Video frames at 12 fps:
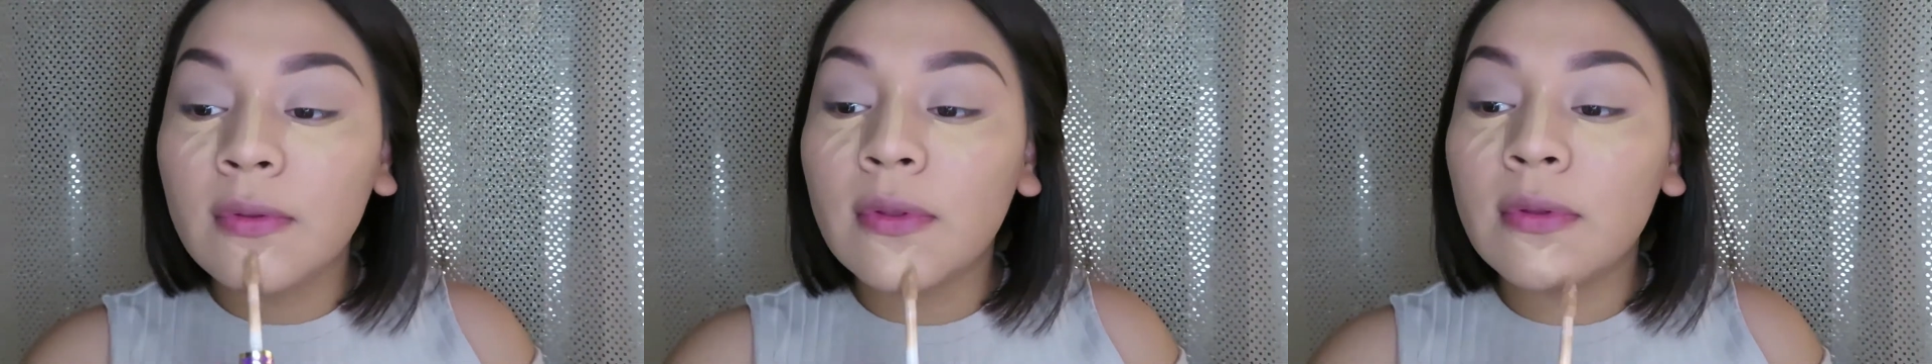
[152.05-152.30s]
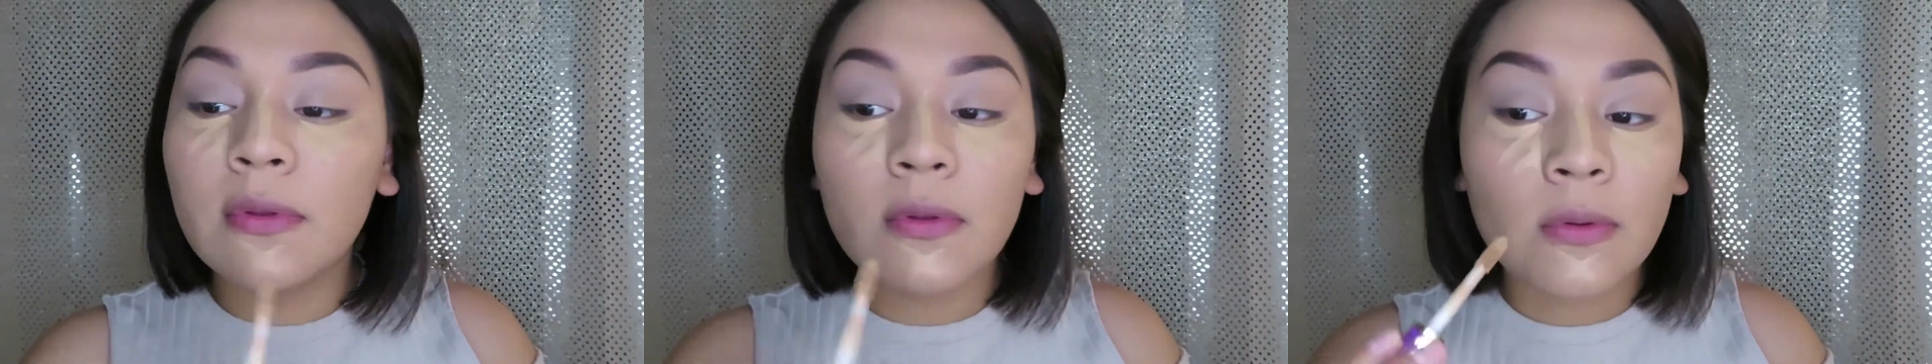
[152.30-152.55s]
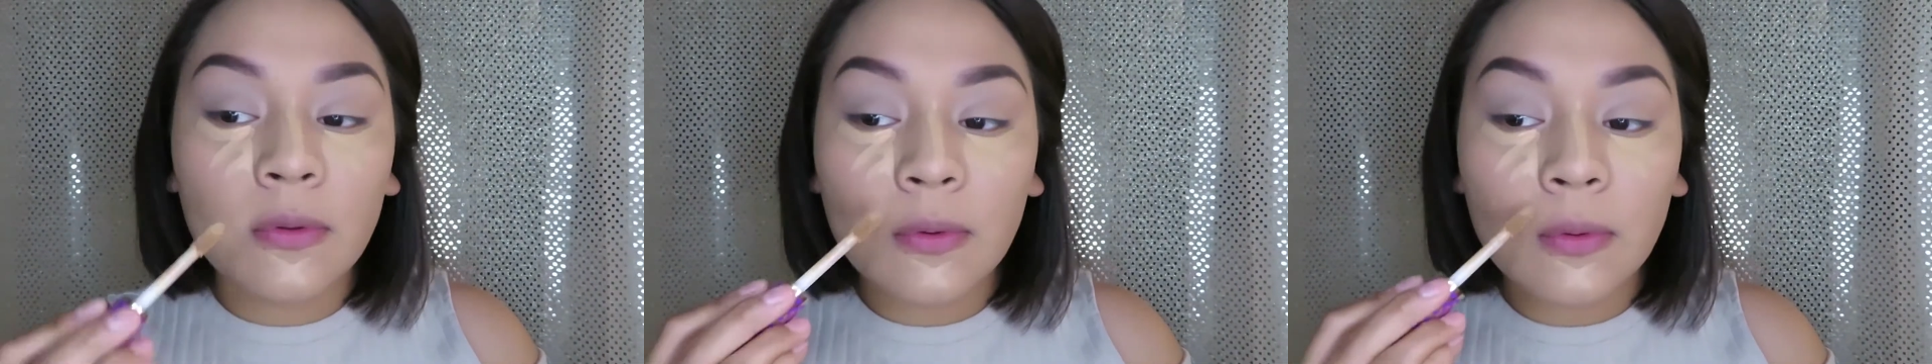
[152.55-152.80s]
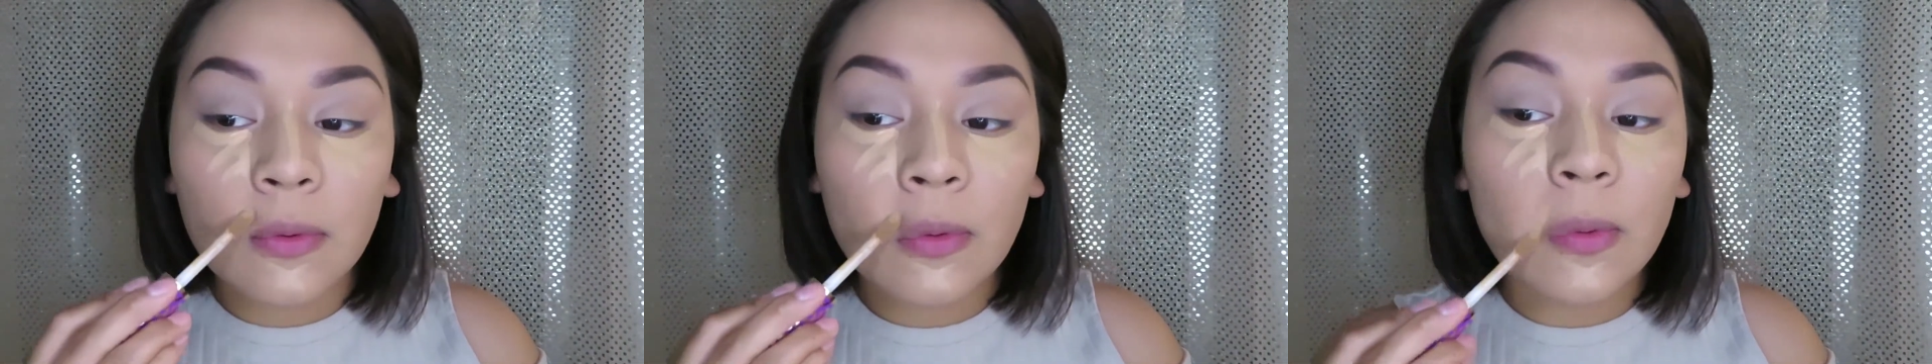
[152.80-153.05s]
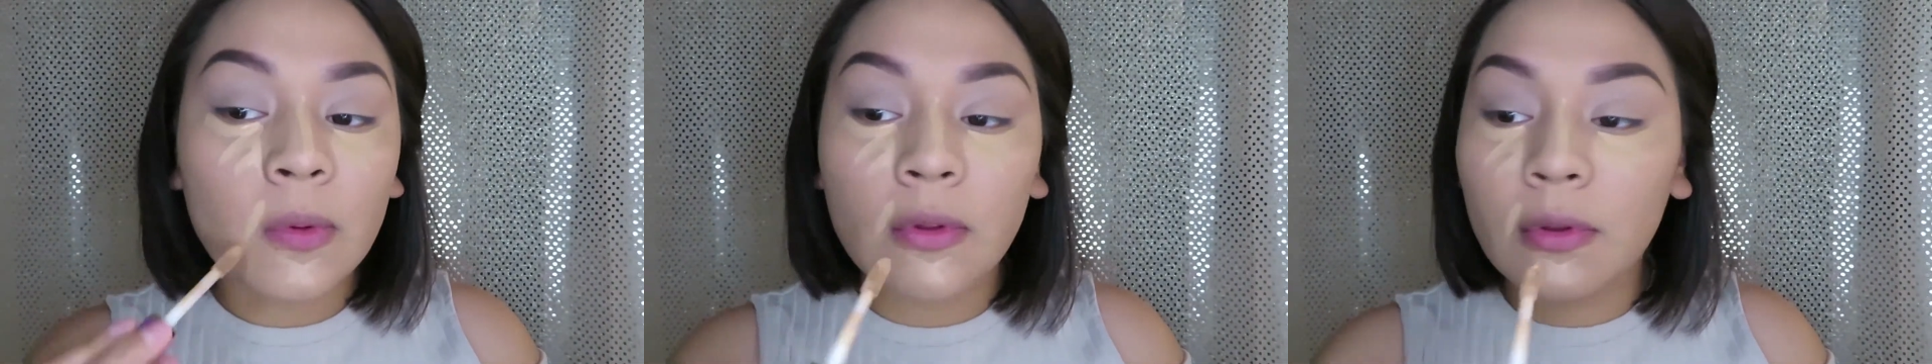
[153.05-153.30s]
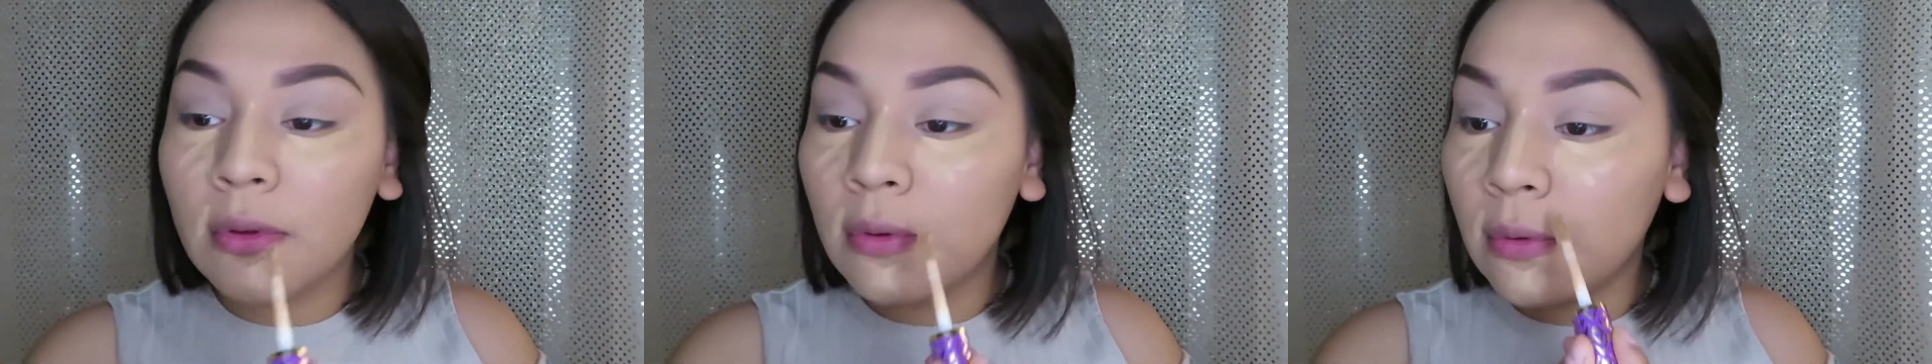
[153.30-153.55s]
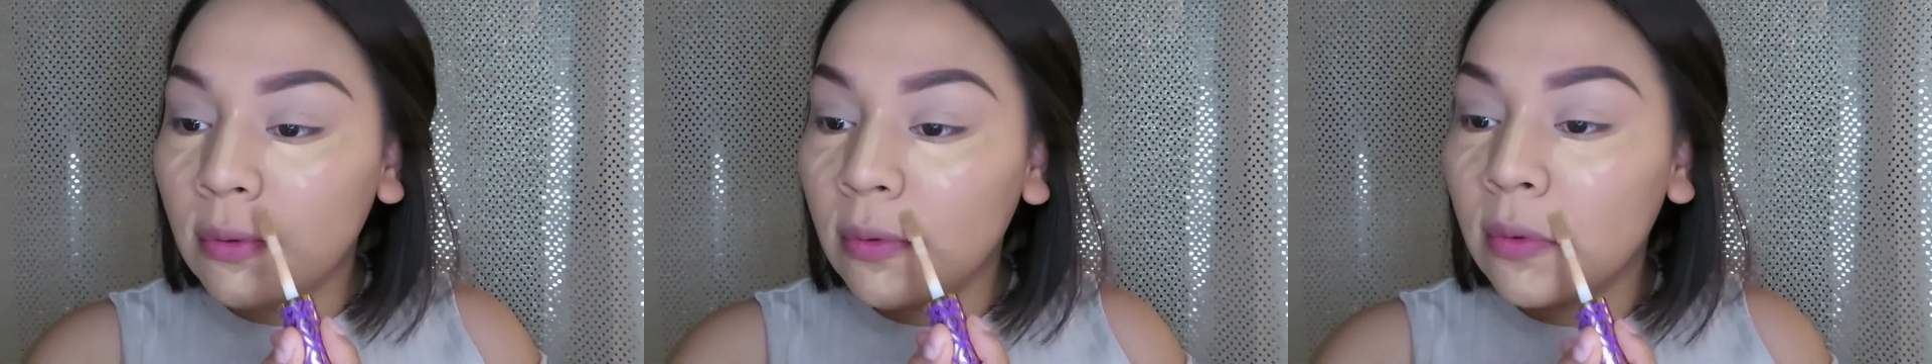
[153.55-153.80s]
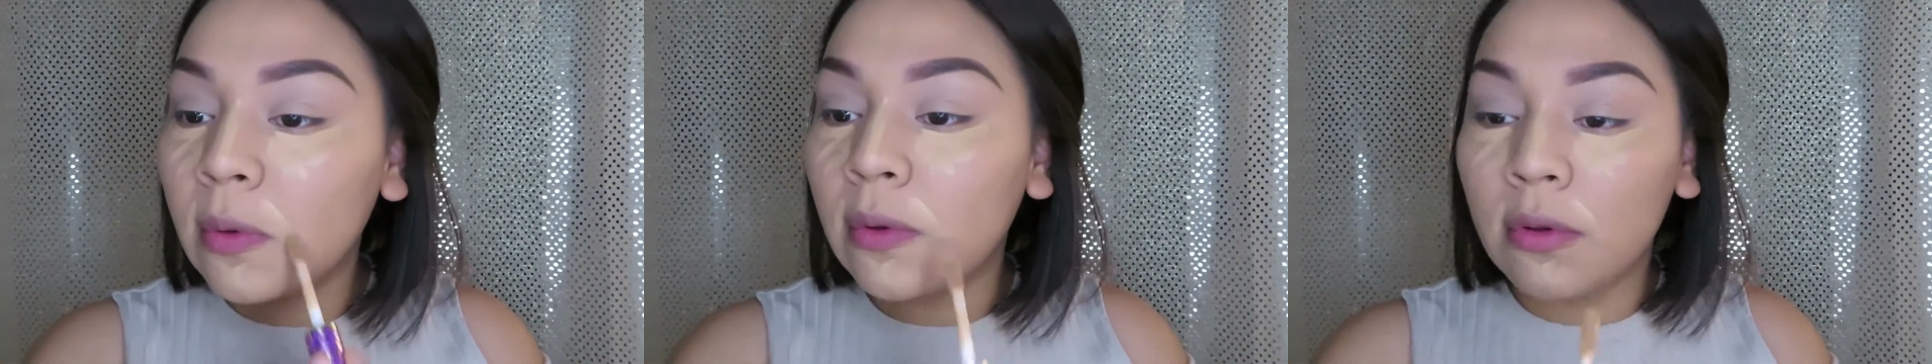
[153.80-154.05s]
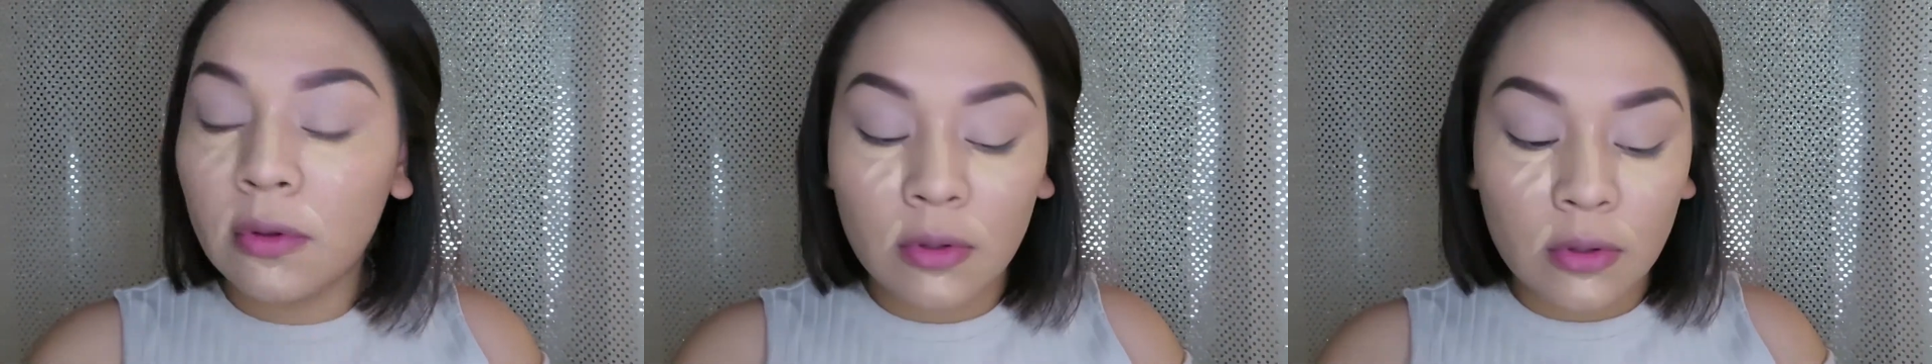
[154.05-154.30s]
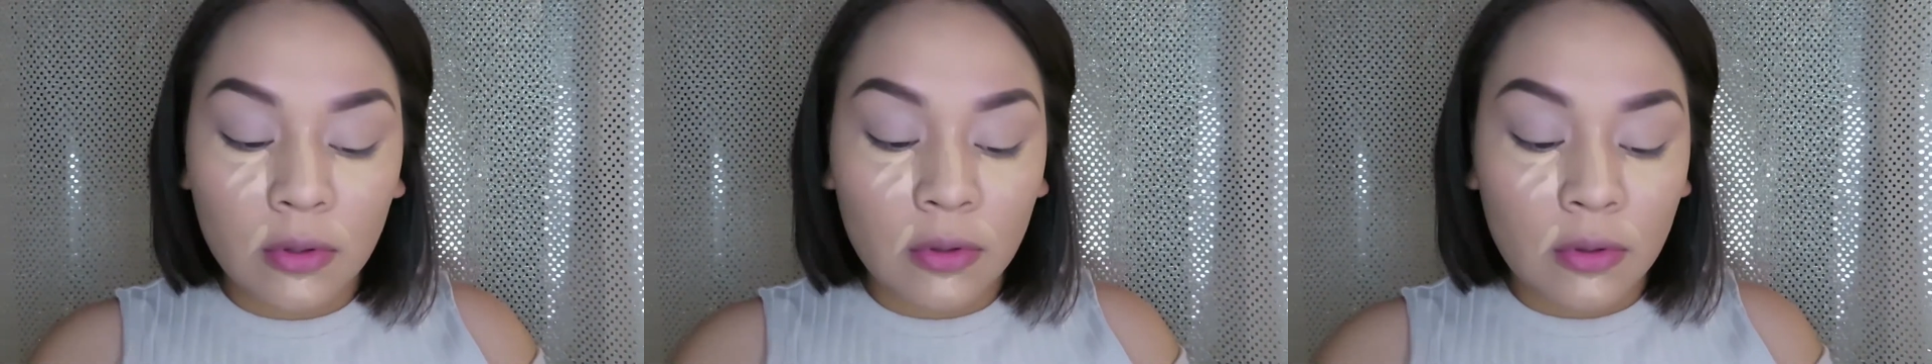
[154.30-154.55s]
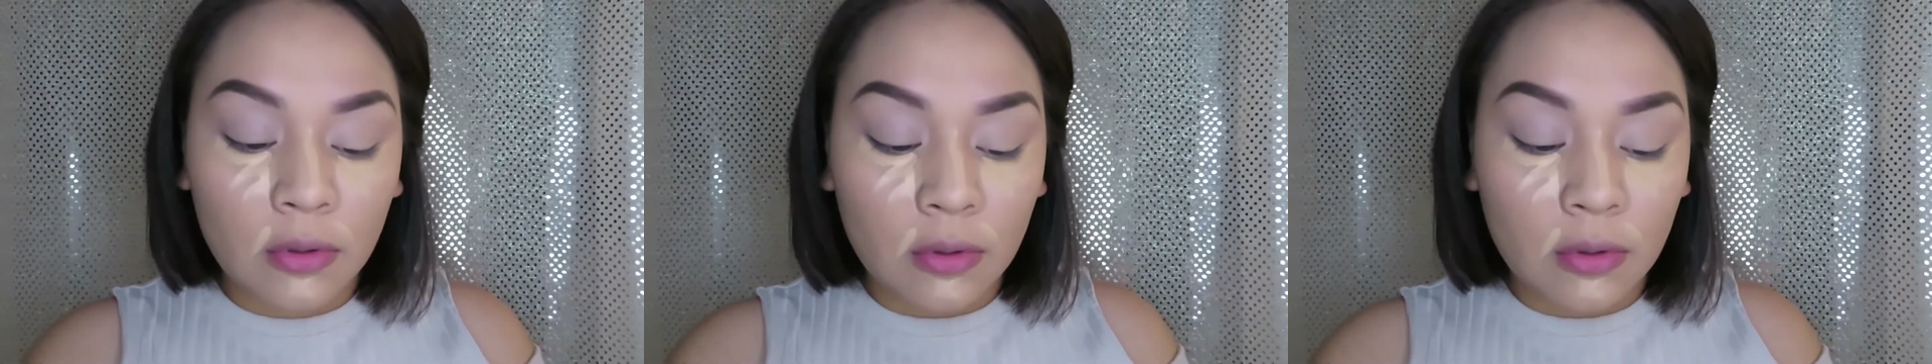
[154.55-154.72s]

chin and my smile lines,